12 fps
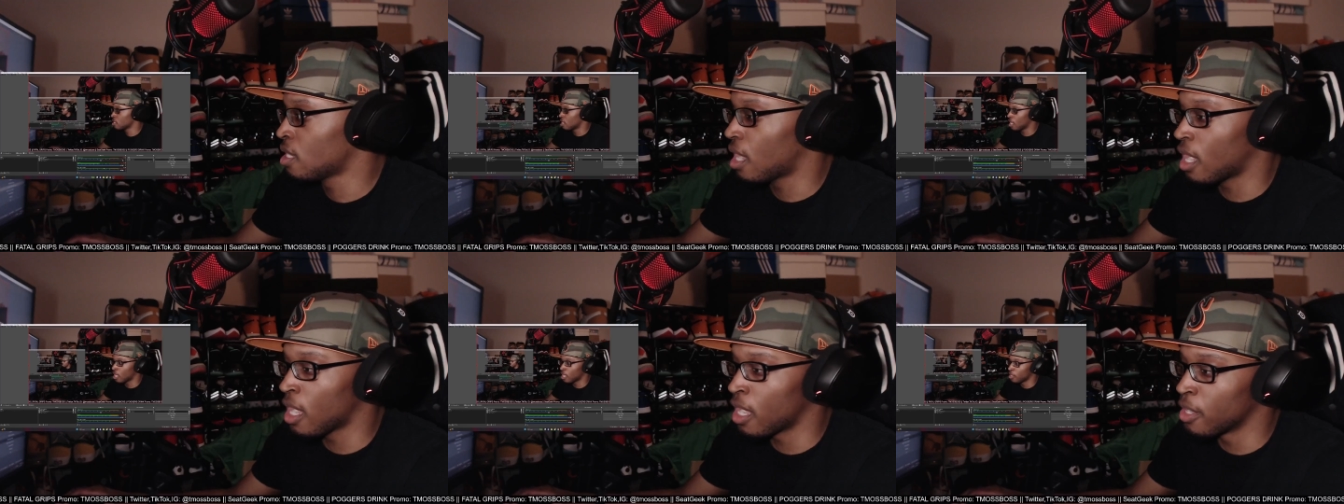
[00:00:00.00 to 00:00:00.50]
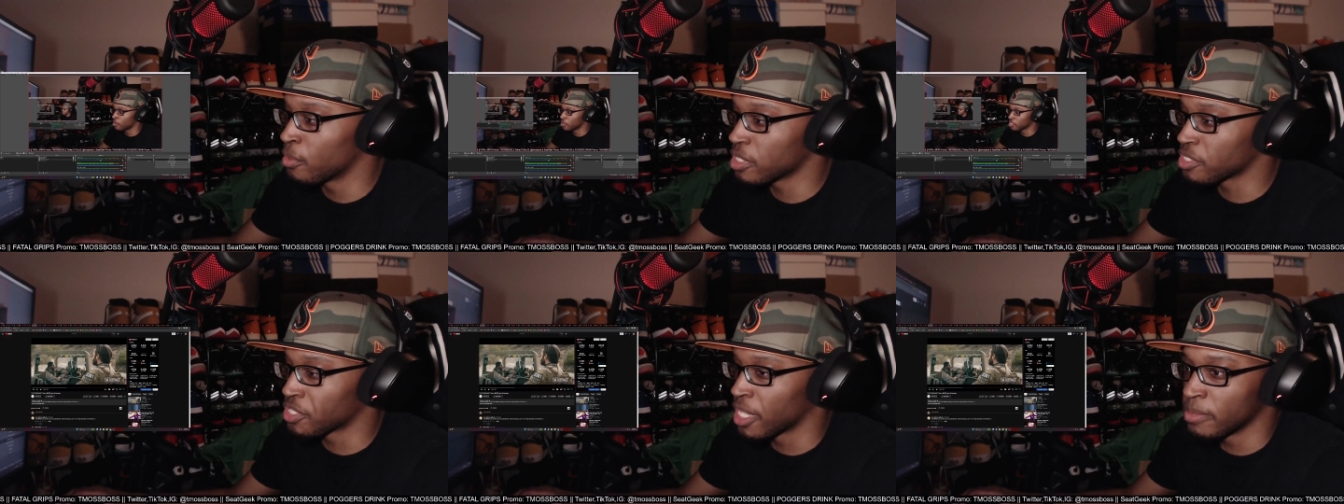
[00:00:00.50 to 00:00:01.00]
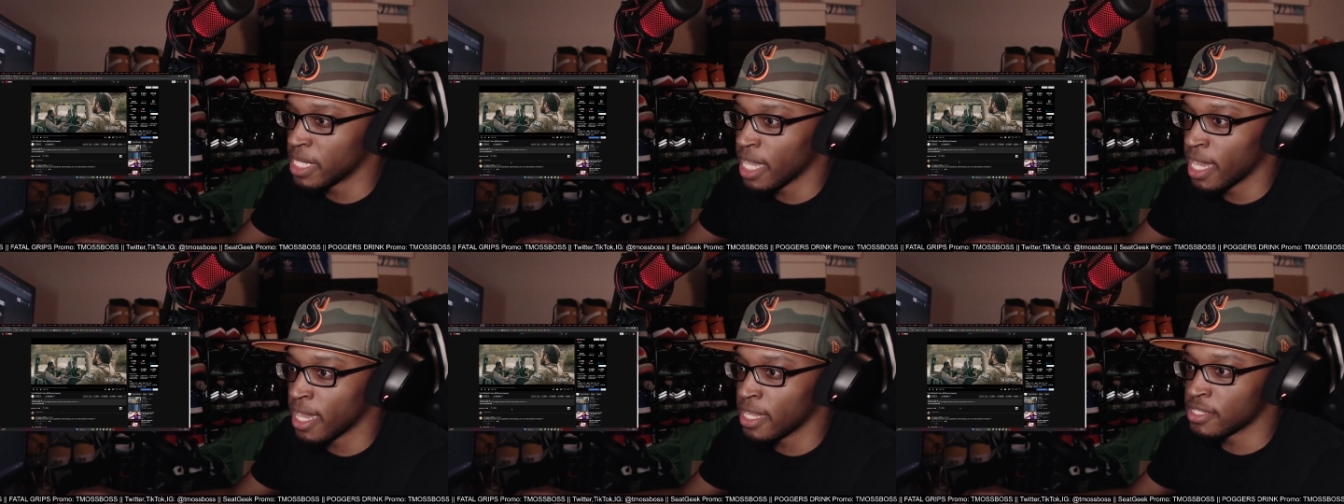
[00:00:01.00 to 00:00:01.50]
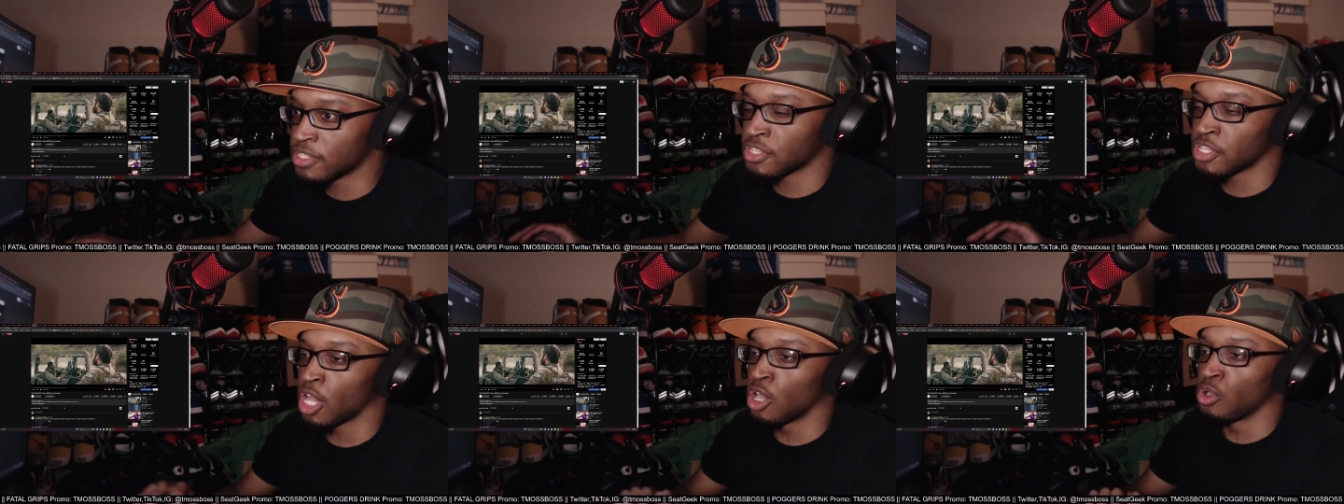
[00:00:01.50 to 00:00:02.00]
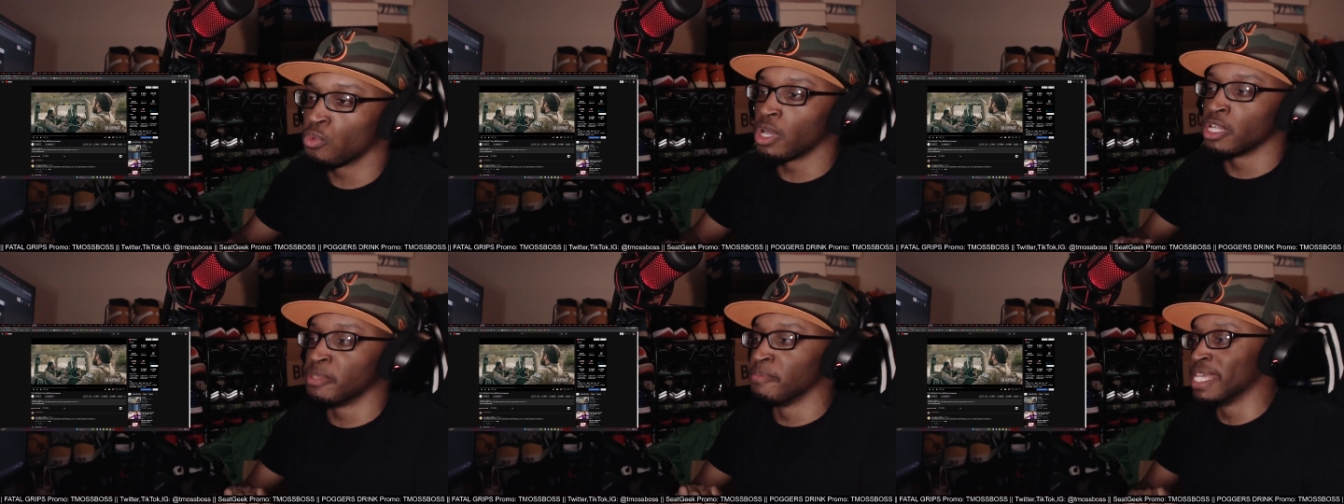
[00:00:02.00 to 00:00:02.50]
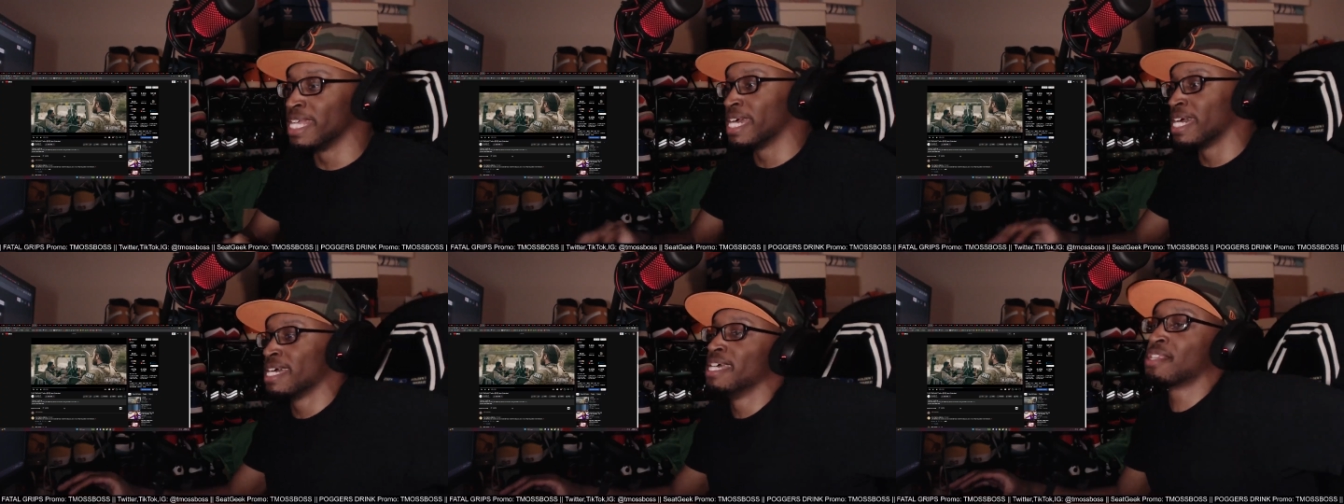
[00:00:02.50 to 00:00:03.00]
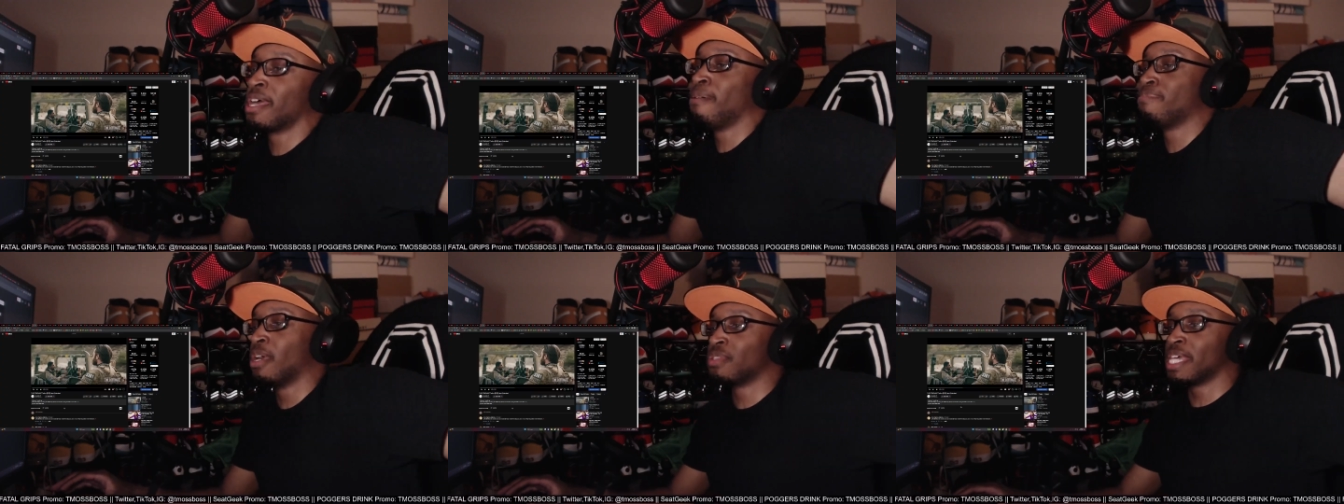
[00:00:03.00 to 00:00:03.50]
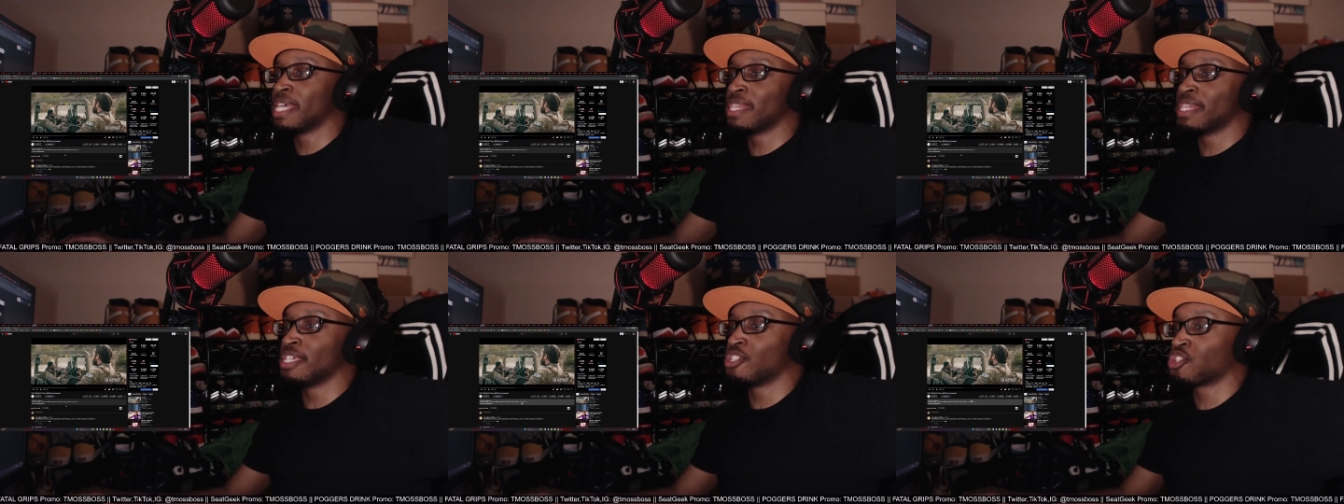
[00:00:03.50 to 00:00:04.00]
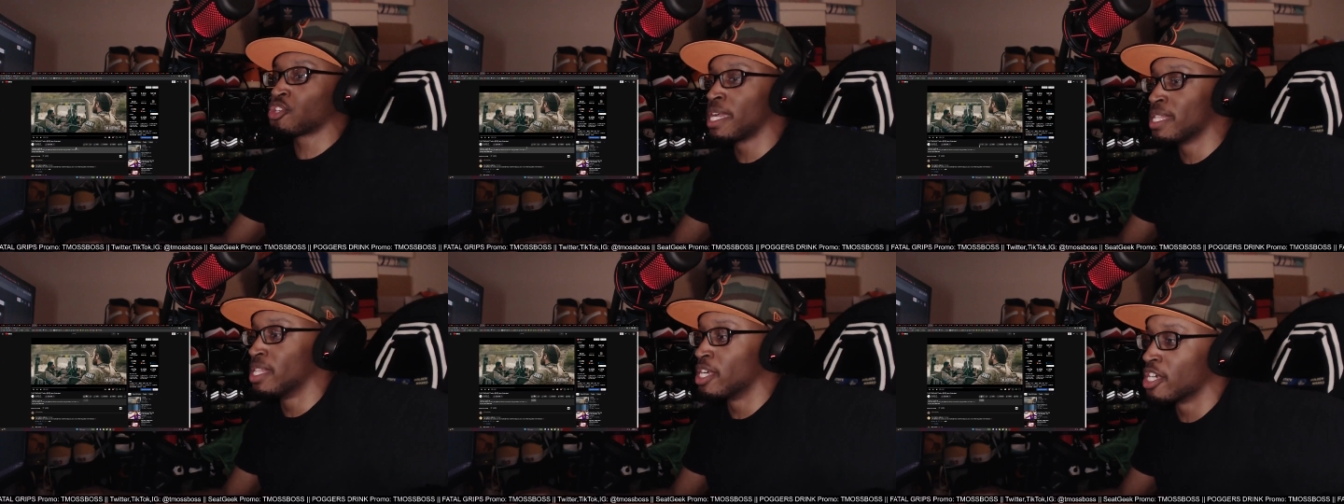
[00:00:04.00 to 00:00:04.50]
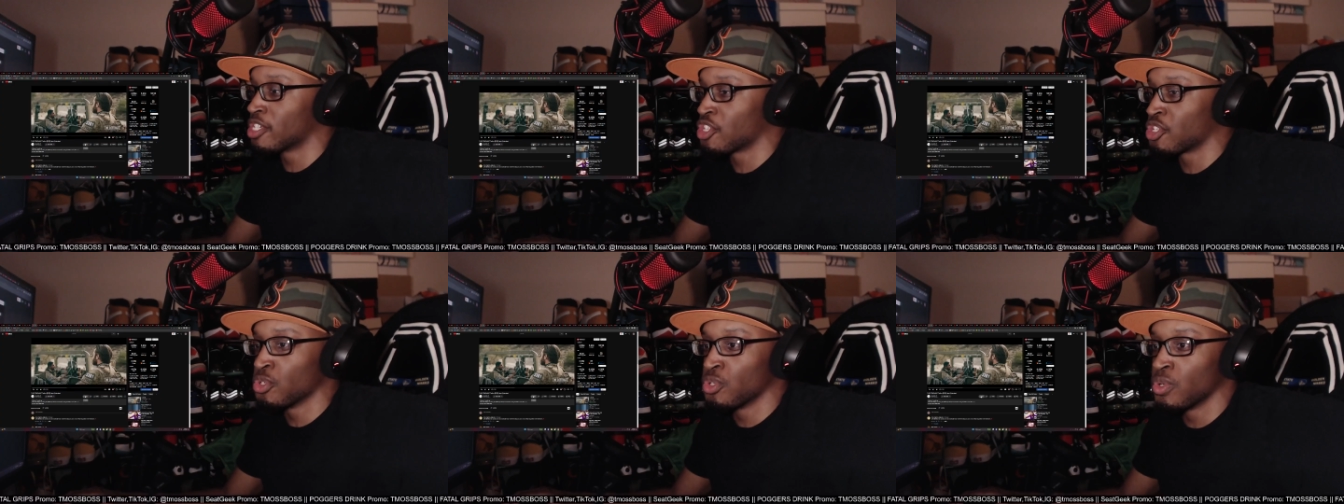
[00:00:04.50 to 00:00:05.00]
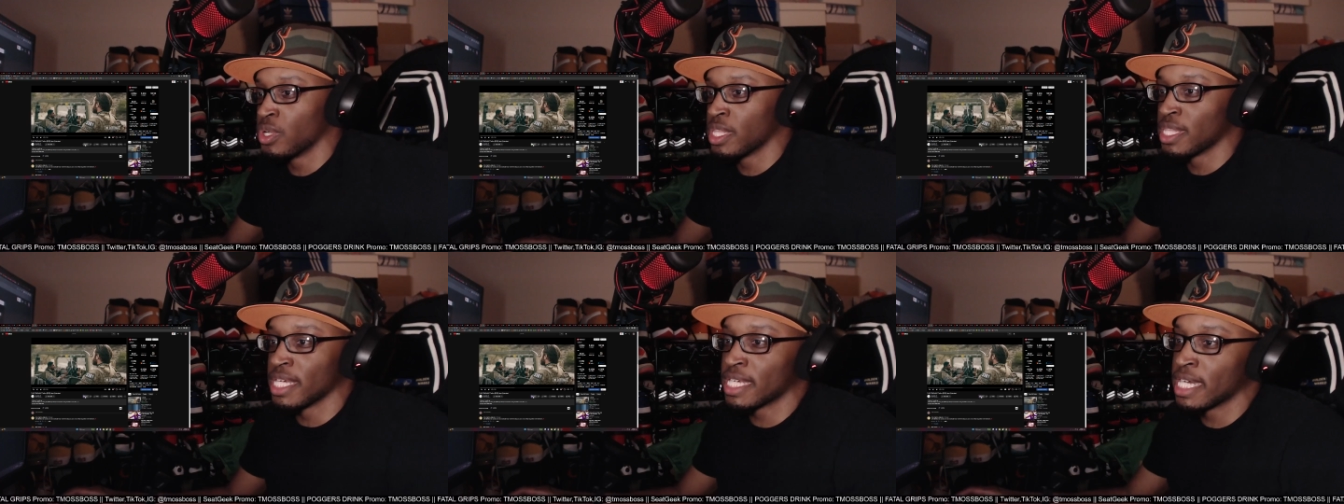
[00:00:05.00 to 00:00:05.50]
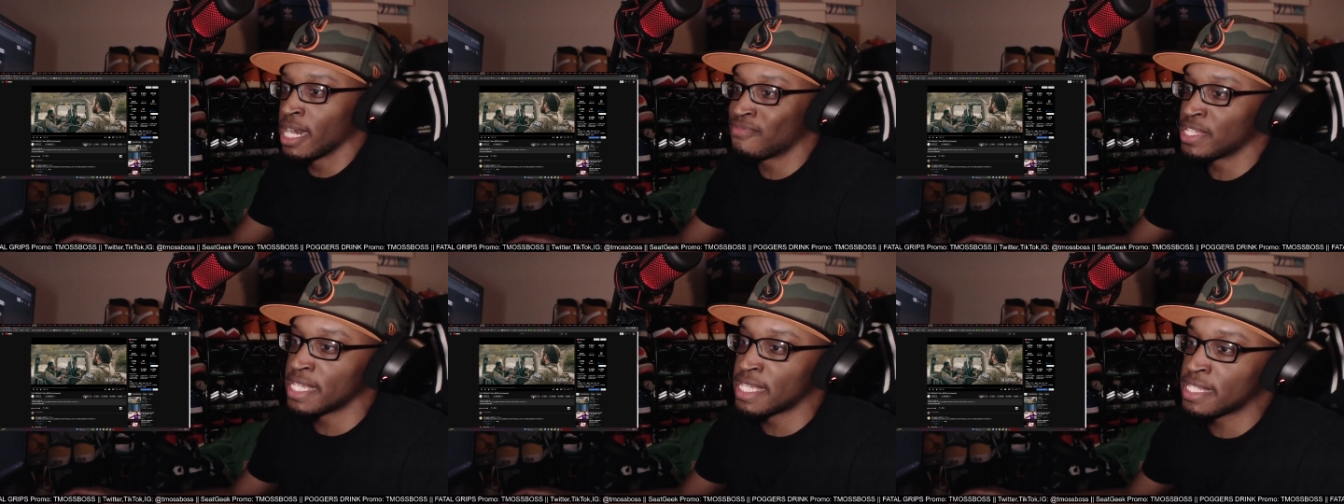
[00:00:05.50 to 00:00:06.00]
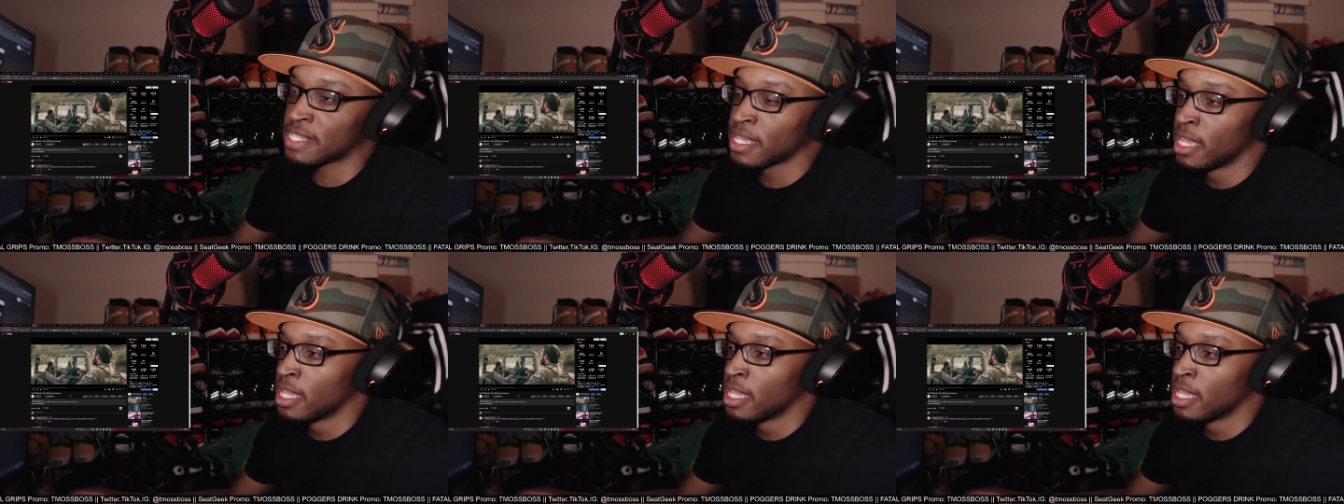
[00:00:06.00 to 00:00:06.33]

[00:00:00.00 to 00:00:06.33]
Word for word: Alright, what's up guys? So, One Media has uploaded the trailer to The Covenant,